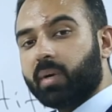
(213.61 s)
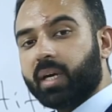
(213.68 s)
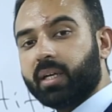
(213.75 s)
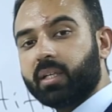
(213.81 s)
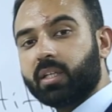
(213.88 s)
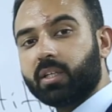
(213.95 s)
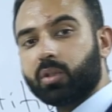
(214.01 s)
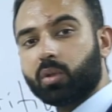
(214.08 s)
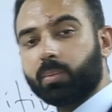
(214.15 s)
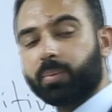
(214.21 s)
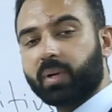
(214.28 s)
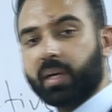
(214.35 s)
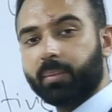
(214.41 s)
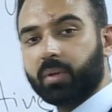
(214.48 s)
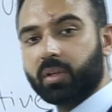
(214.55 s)
mind, that your
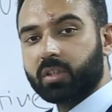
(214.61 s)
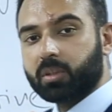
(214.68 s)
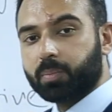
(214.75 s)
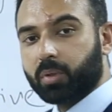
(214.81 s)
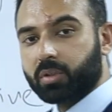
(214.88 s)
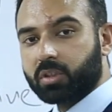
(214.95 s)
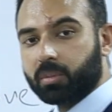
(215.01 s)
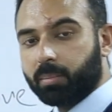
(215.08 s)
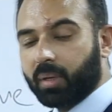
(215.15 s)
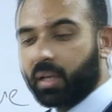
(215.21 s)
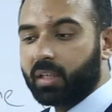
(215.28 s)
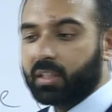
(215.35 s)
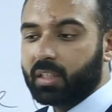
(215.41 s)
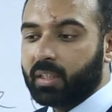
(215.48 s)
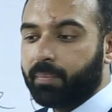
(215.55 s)
primary
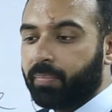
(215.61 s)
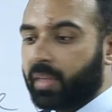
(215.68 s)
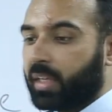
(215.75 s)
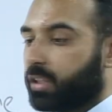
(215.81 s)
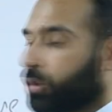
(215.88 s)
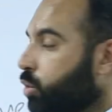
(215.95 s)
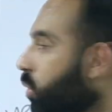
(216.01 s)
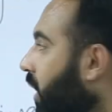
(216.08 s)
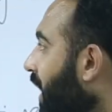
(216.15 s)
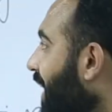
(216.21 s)
responsibility is to